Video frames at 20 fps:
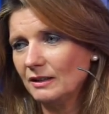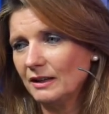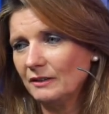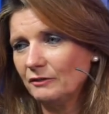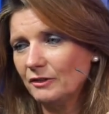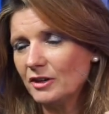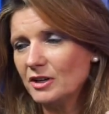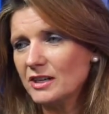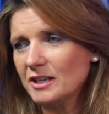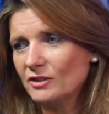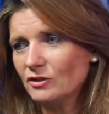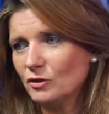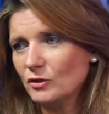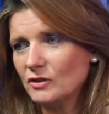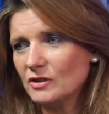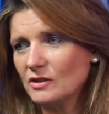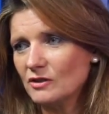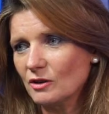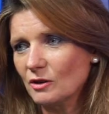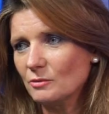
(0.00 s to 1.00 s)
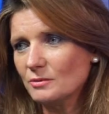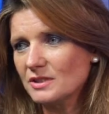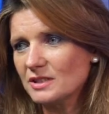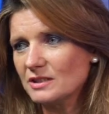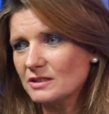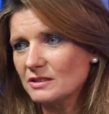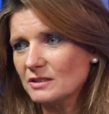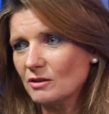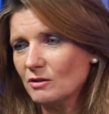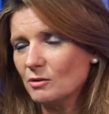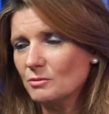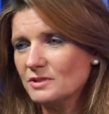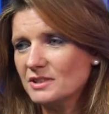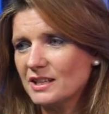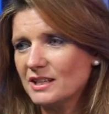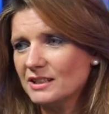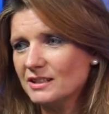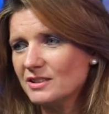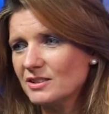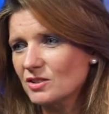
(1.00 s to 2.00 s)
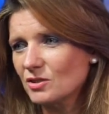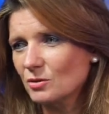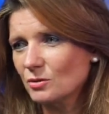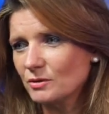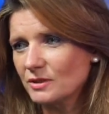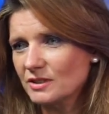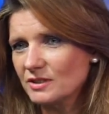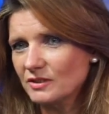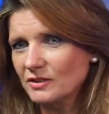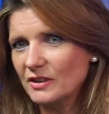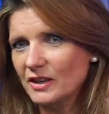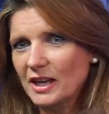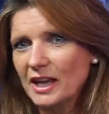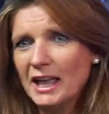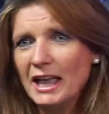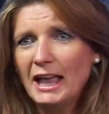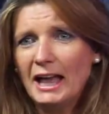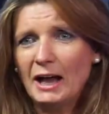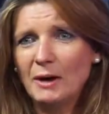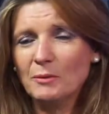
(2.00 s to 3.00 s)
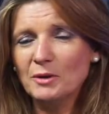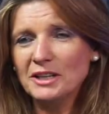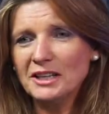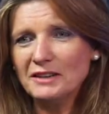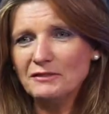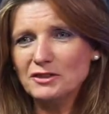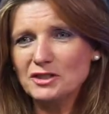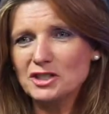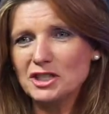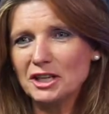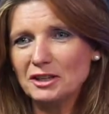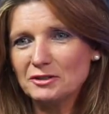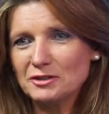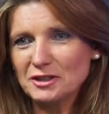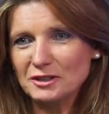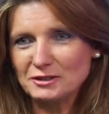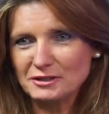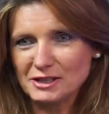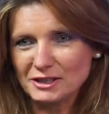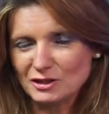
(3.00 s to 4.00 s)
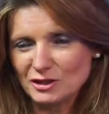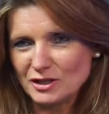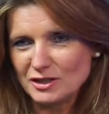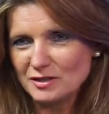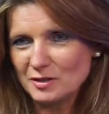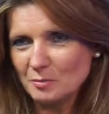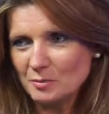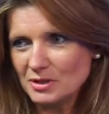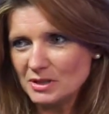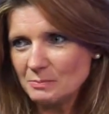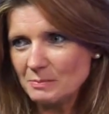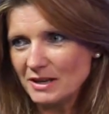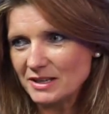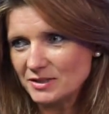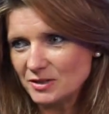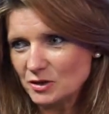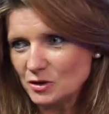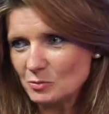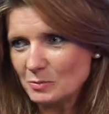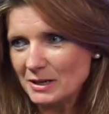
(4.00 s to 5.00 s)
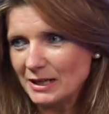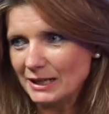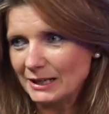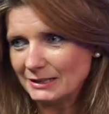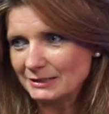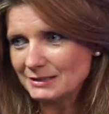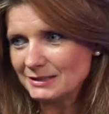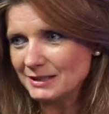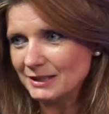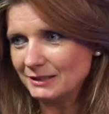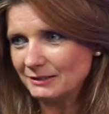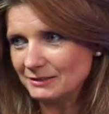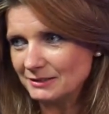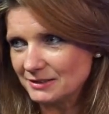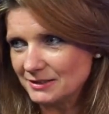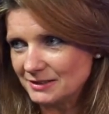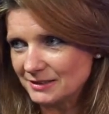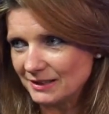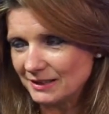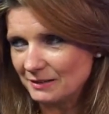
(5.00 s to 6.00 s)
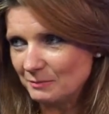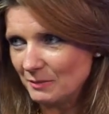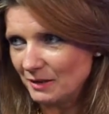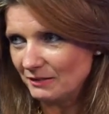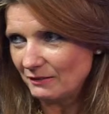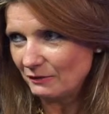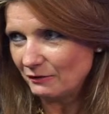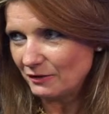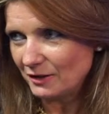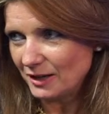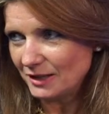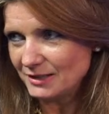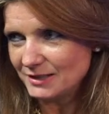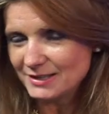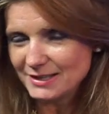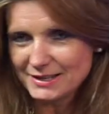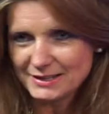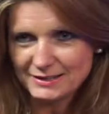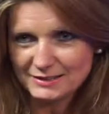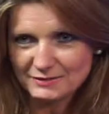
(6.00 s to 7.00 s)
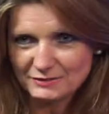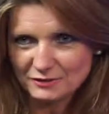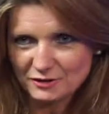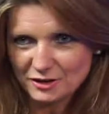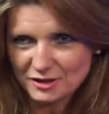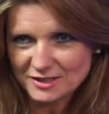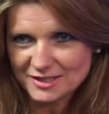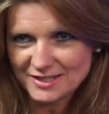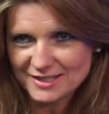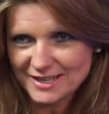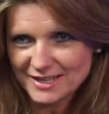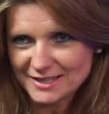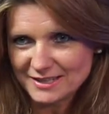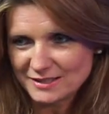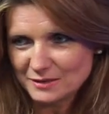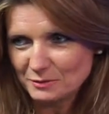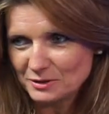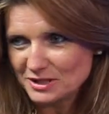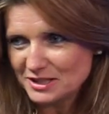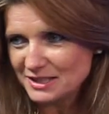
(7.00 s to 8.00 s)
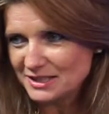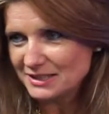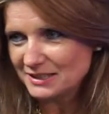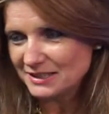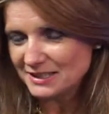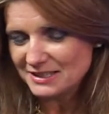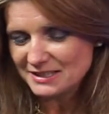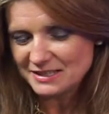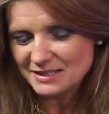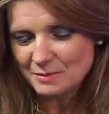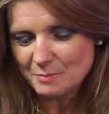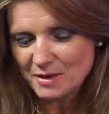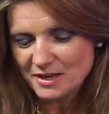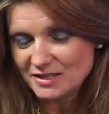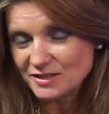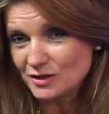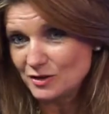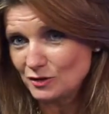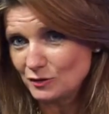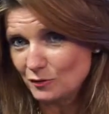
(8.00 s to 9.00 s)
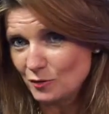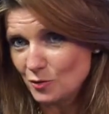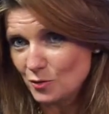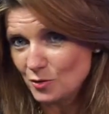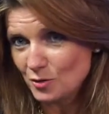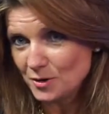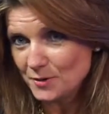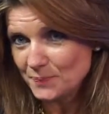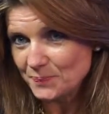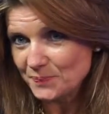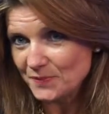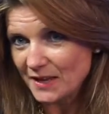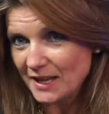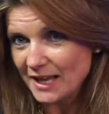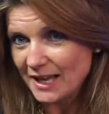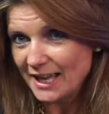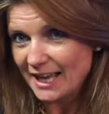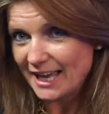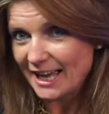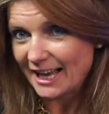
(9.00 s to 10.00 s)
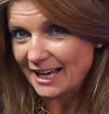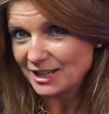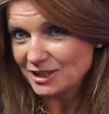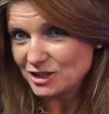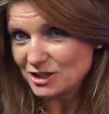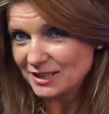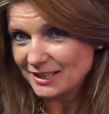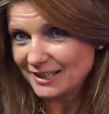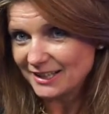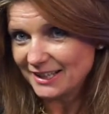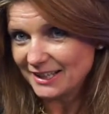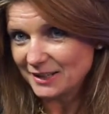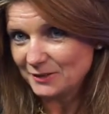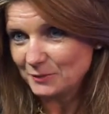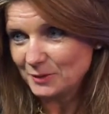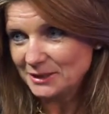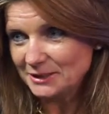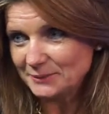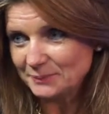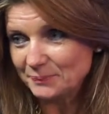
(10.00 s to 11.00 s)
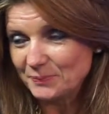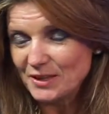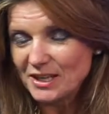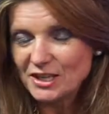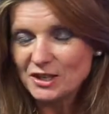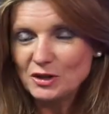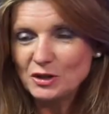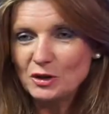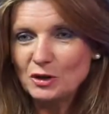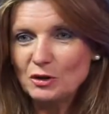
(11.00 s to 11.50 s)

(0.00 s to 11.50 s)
Yeah, and very interesting. They're always telling stories, aren't they? I want to give a shout out, actually. Somebody messaged me last night. I forgot to say this. This is a message for Aisling and William.